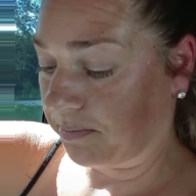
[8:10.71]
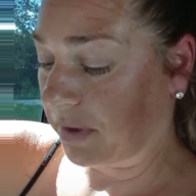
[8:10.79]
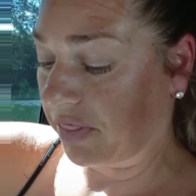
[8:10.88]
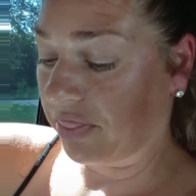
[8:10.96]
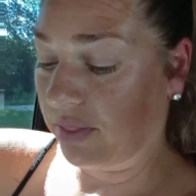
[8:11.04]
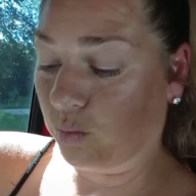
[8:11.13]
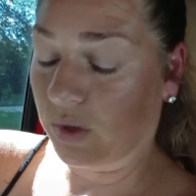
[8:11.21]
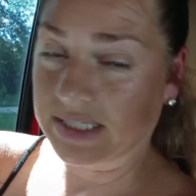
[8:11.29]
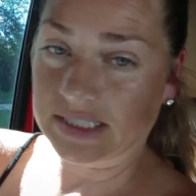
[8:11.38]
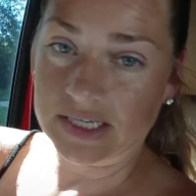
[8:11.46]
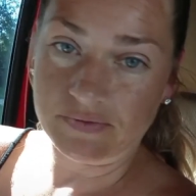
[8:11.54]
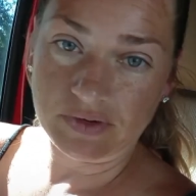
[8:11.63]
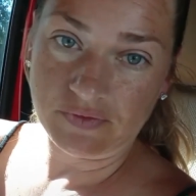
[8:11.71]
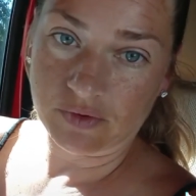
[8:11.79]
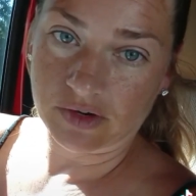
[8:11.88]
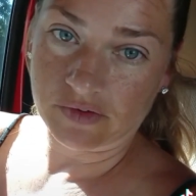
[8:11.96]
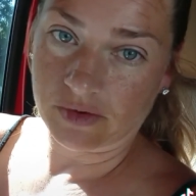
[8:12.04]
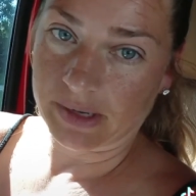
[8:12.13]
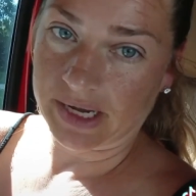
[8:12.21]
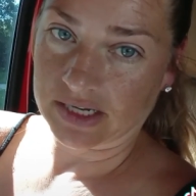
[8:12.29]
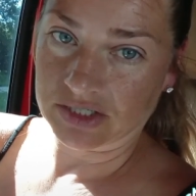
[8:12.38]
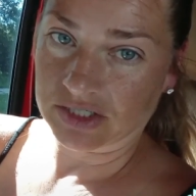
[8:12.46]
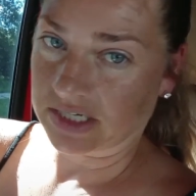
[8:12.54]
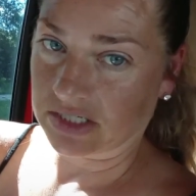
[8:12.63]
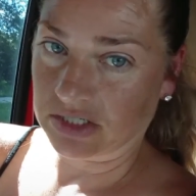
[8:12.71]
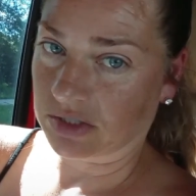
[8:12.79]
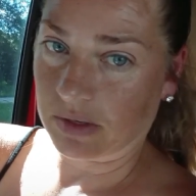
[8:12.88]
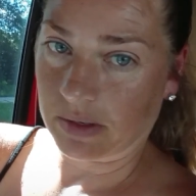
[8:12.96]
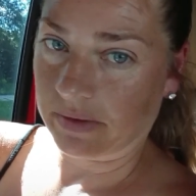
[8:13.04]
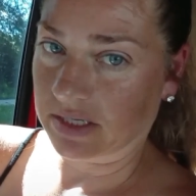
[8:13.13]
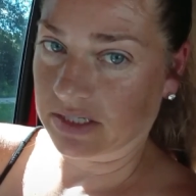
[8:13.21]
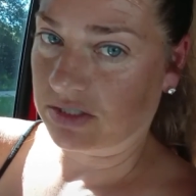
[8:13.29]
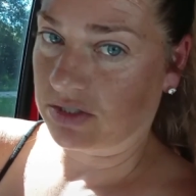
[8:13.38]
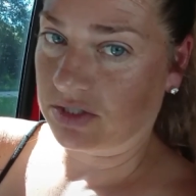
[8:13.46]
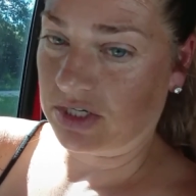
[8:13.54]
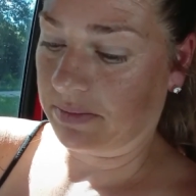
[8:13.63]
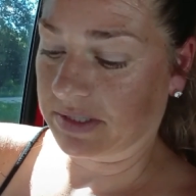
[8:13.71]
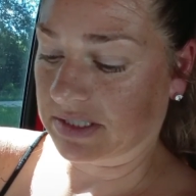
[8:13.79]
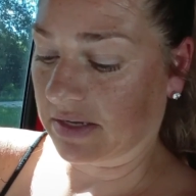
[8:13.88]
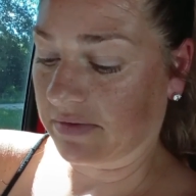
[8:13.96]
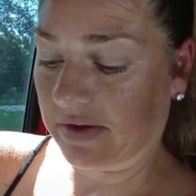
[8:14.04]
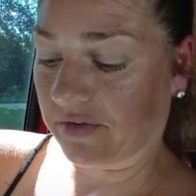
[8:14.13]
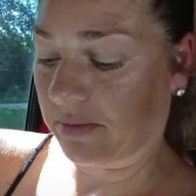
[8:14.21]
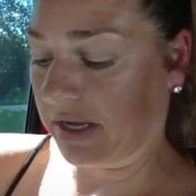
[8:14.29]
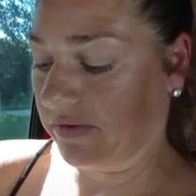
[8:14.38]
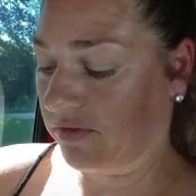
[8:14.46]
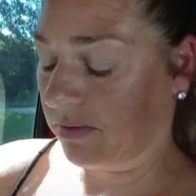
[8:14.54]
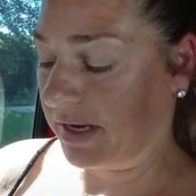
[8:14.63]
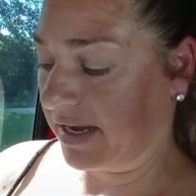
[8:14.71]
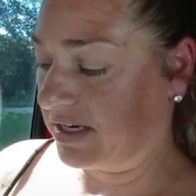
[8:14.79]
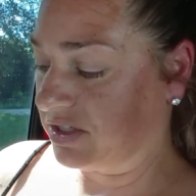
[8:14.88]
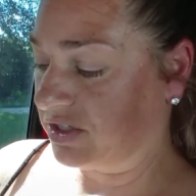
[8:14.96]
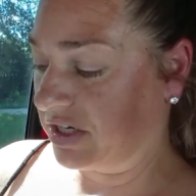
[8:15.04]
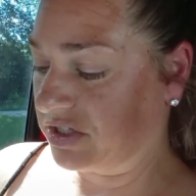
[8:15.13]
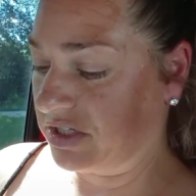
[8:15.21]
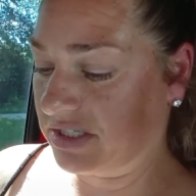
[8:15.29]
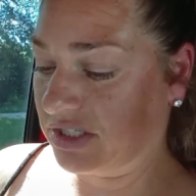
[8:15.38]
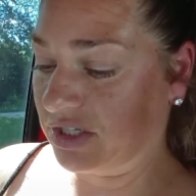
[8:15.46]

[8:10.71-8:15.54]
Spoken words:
But $174 for back injections is probably the cheapest I've ever paid for back injections.